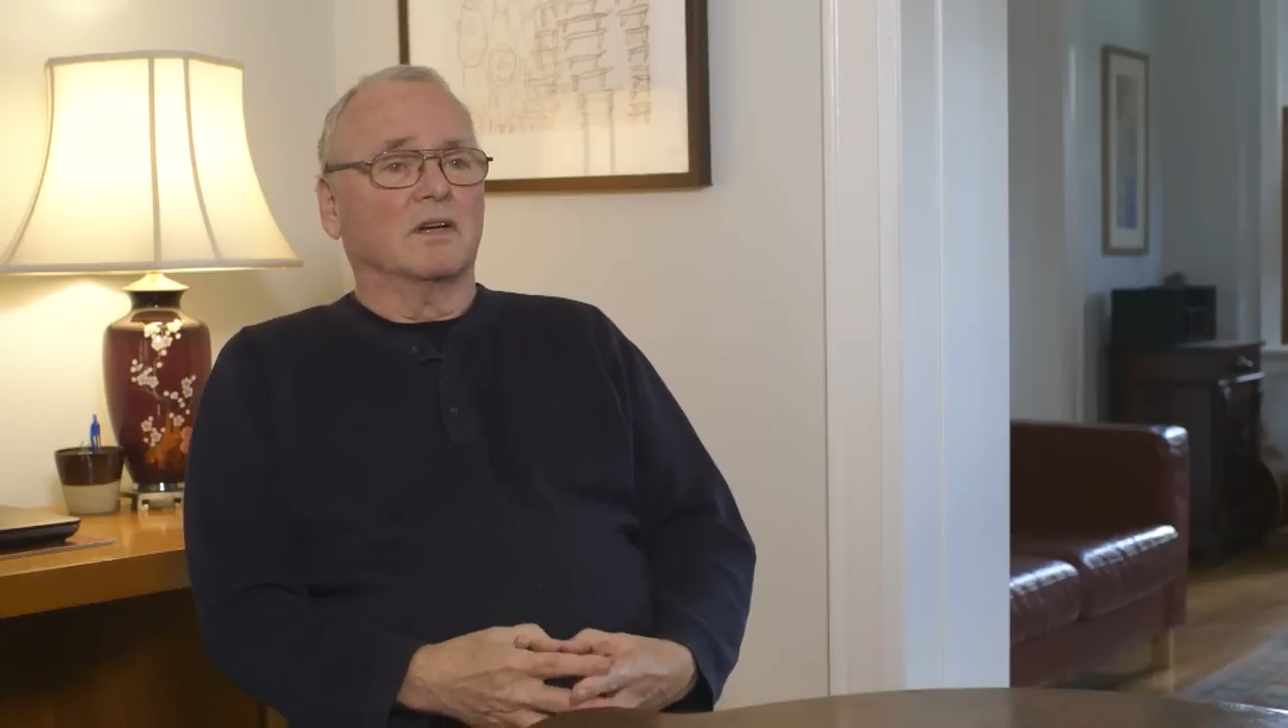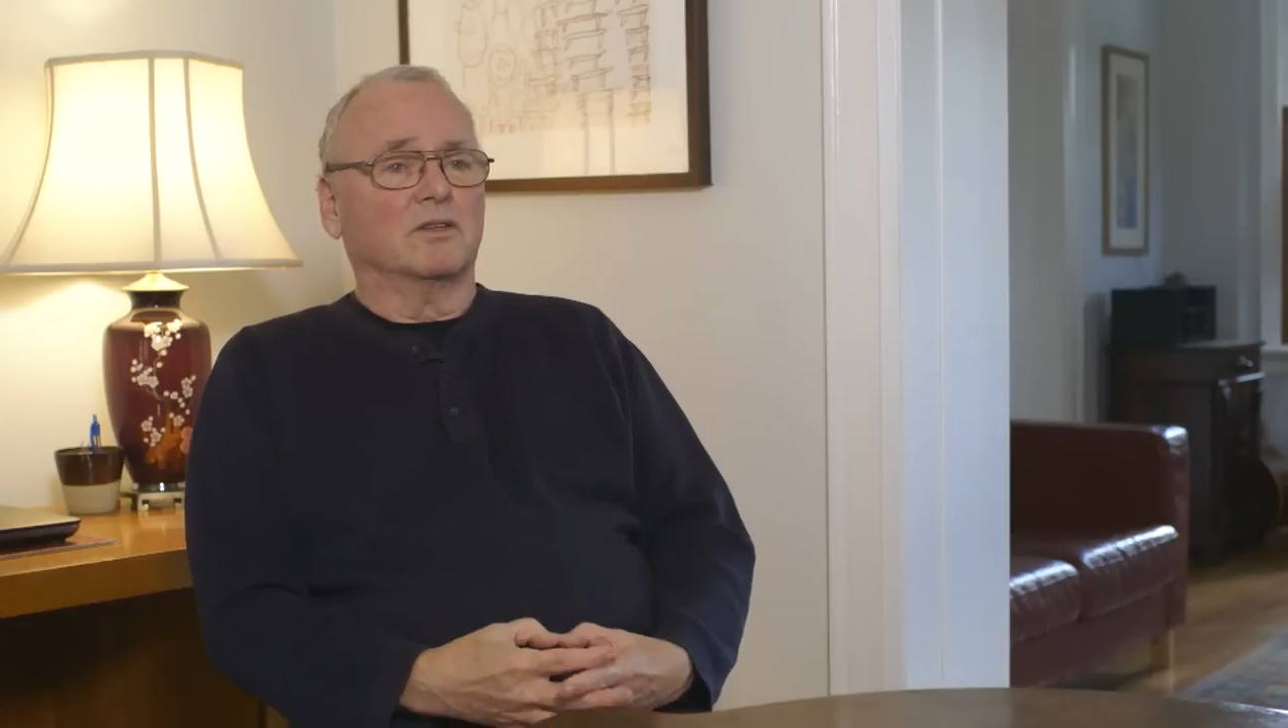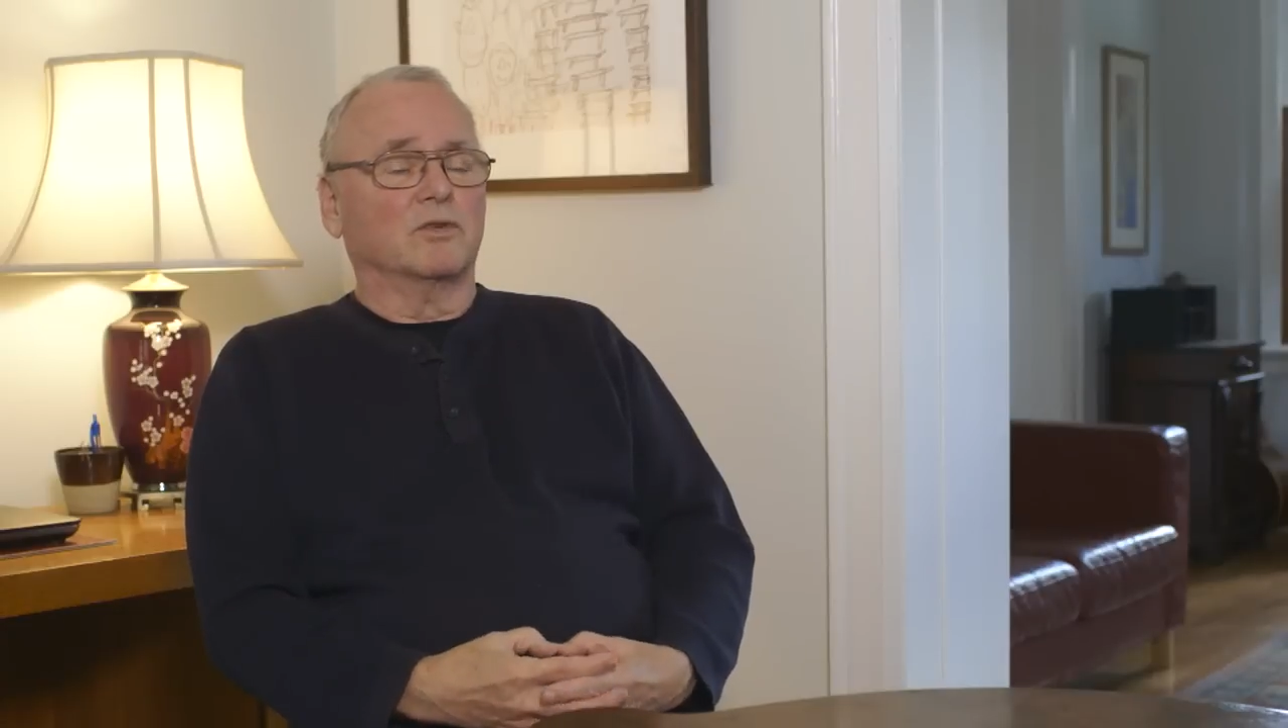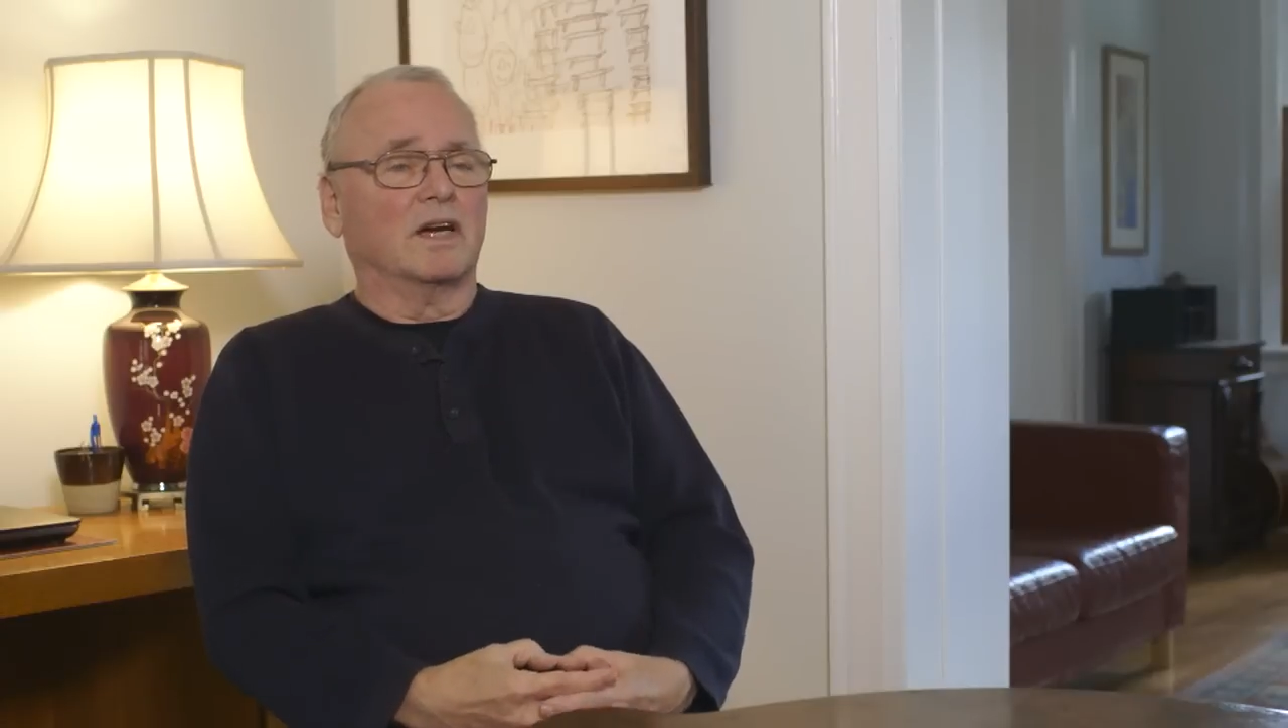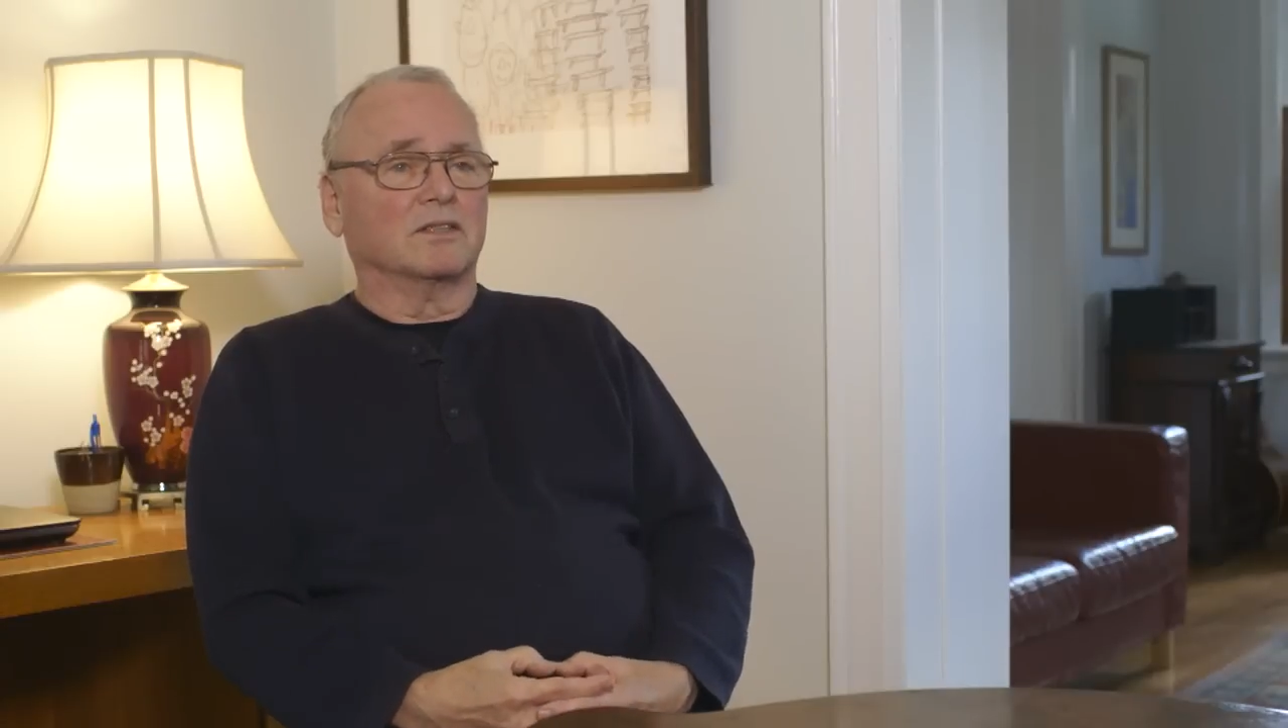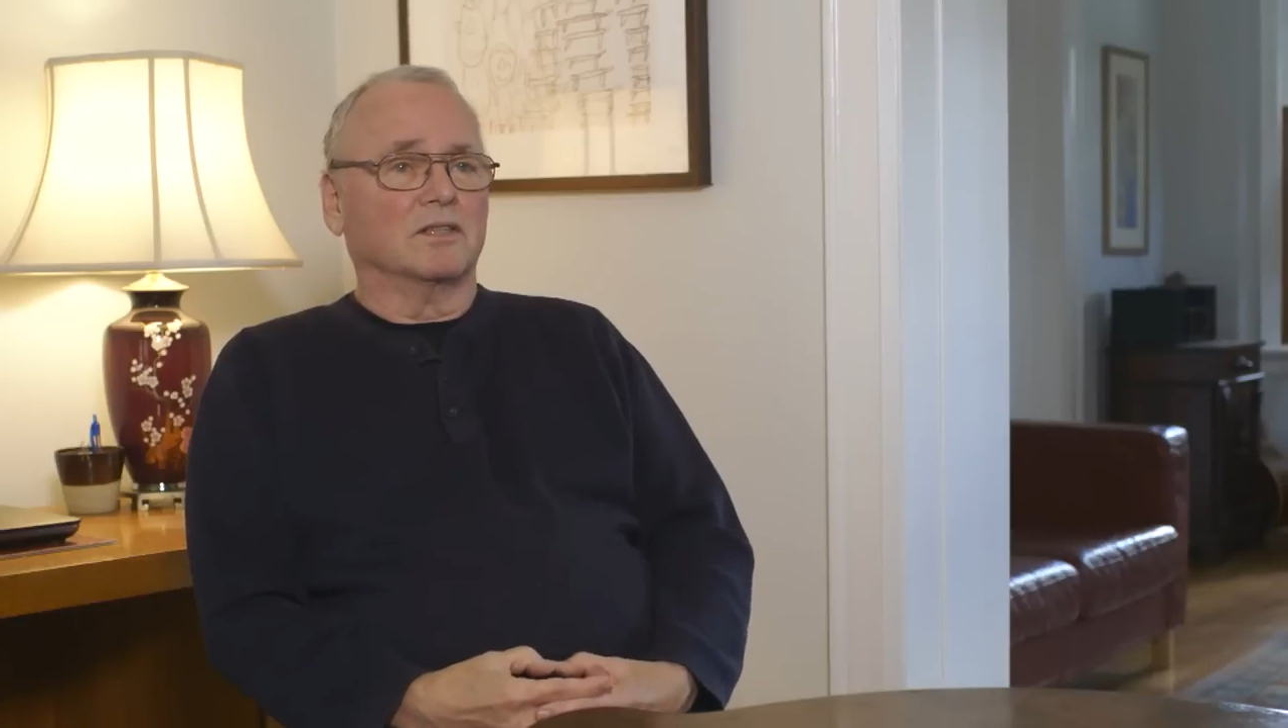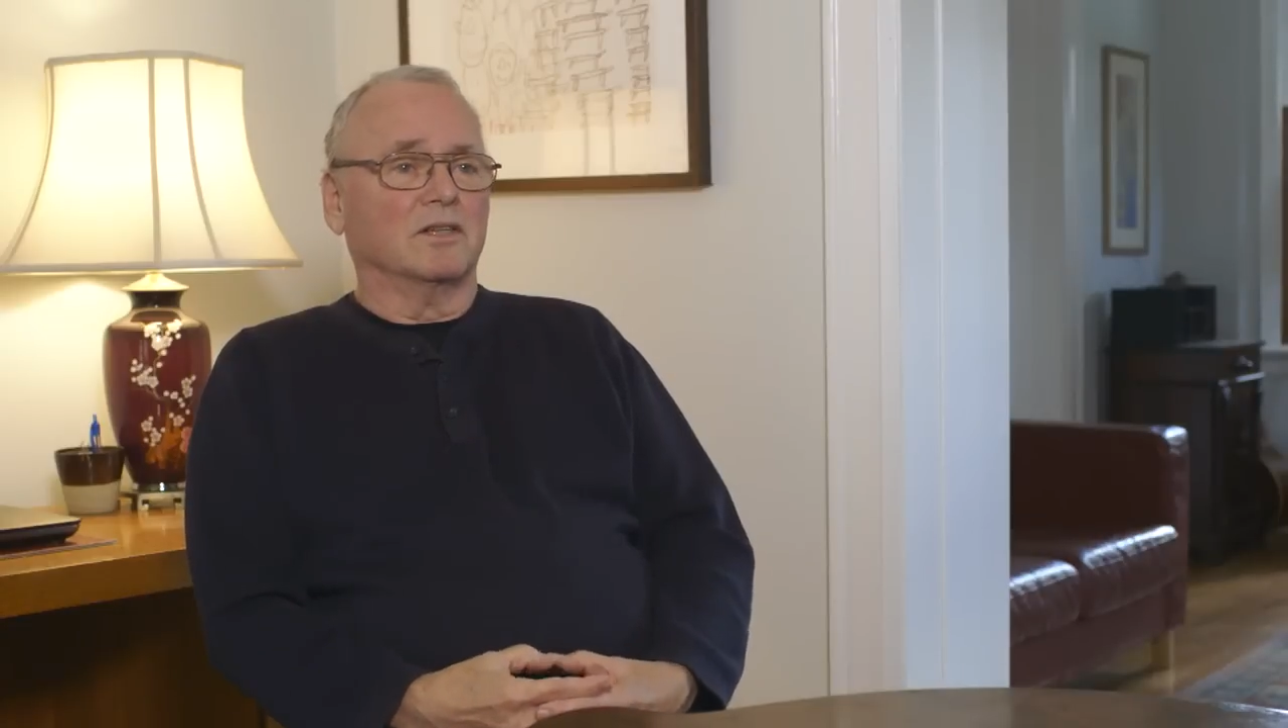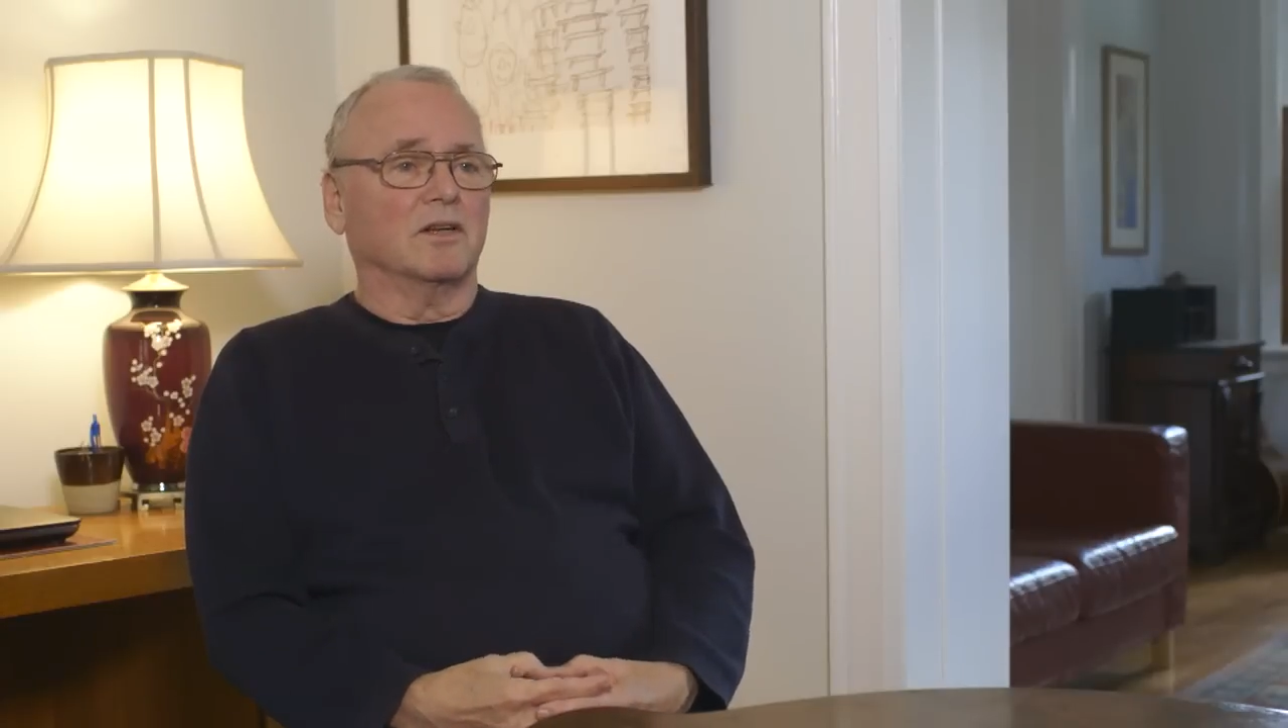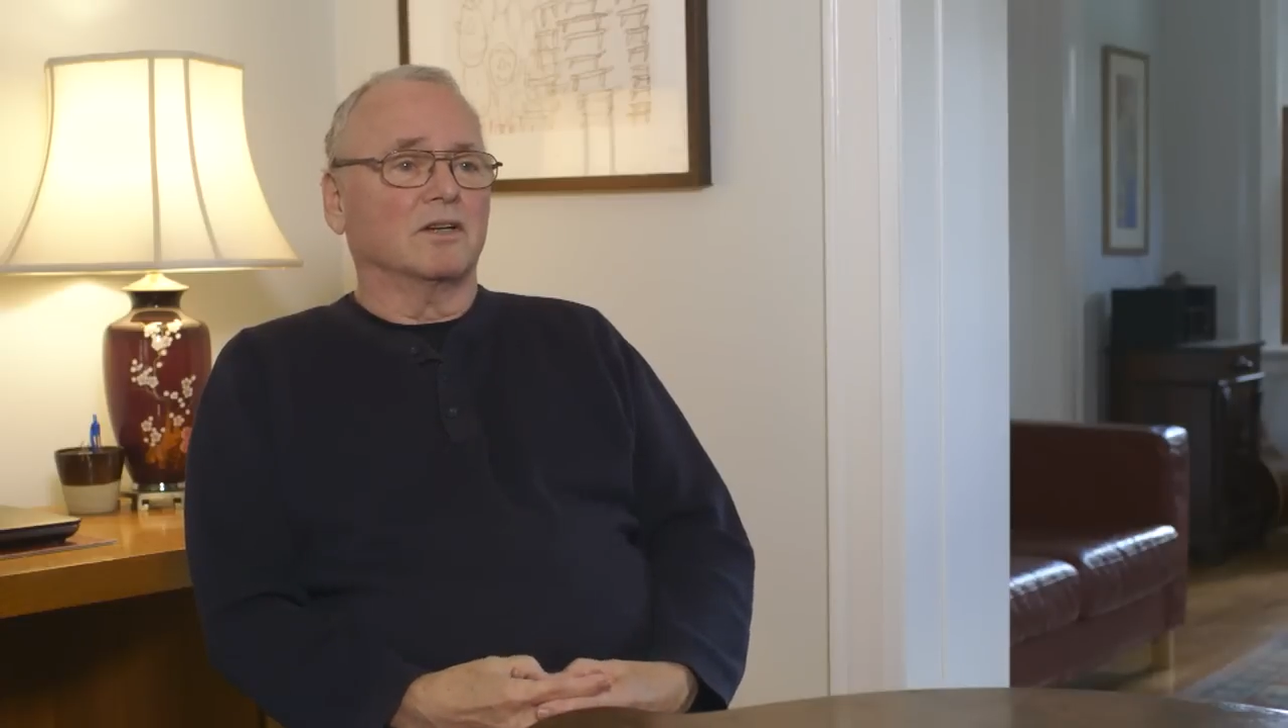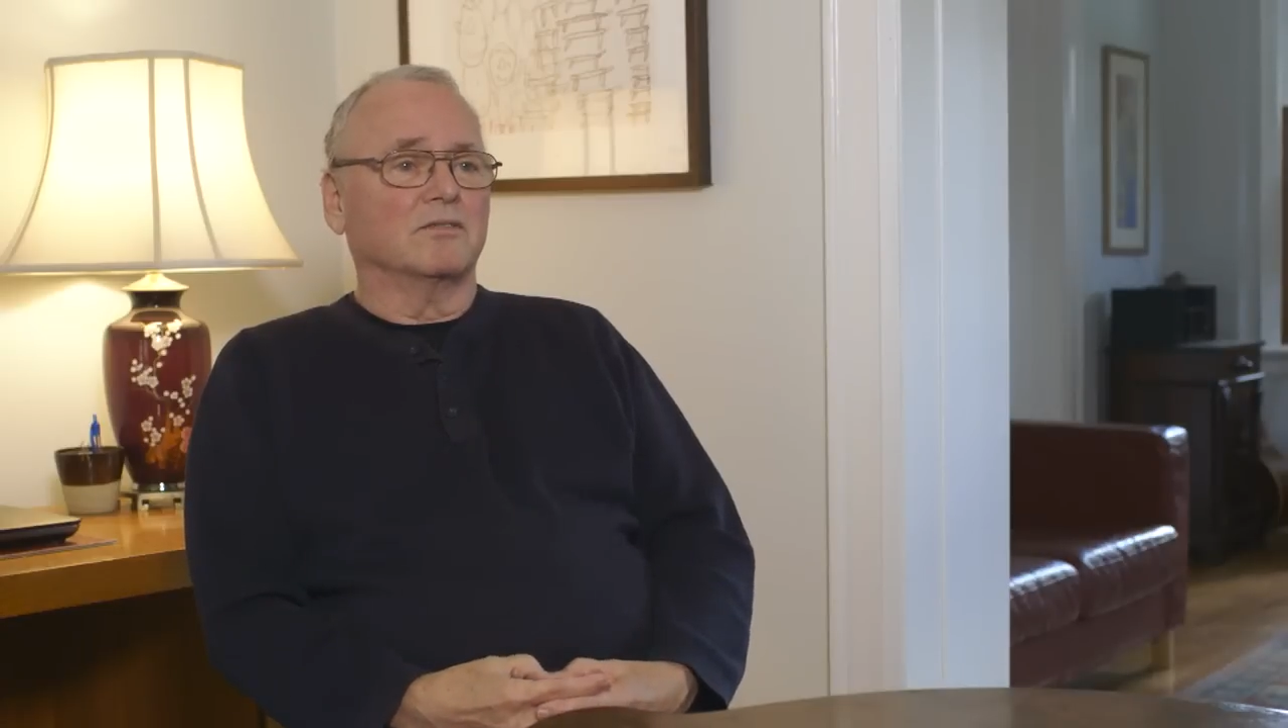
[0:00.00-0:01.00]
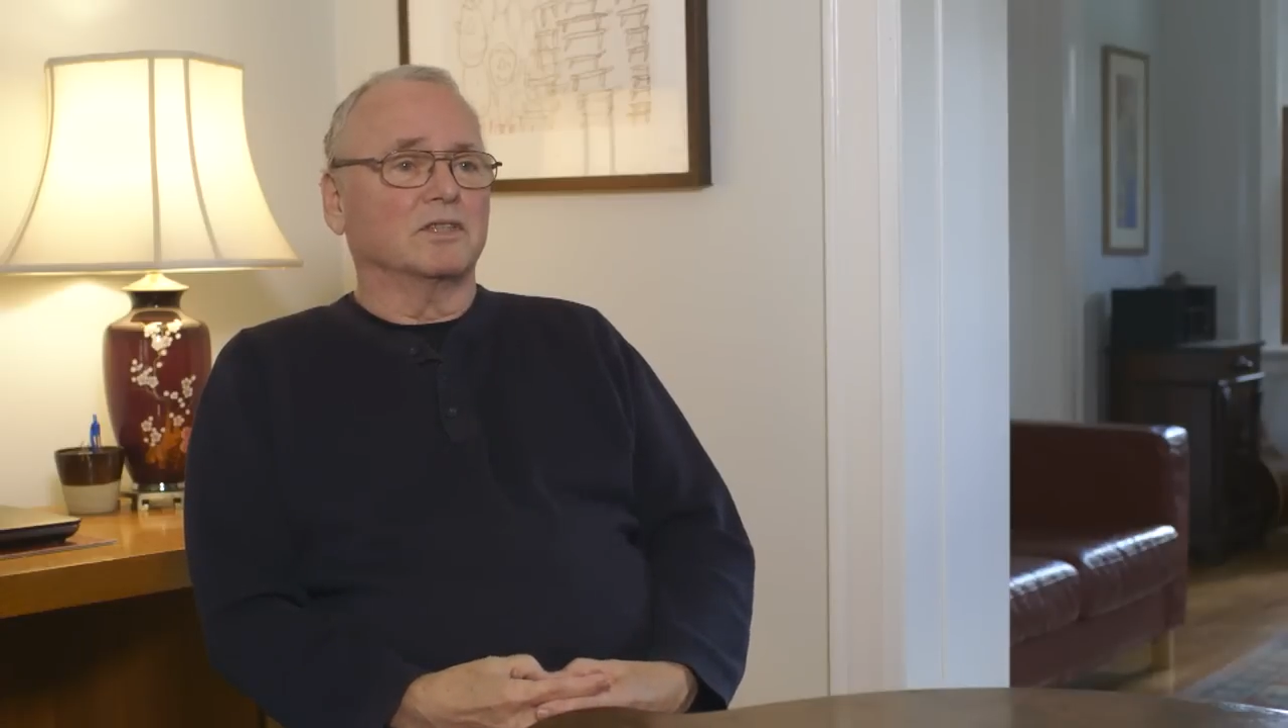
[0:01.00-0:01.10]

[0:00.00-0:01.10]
attracted a lot of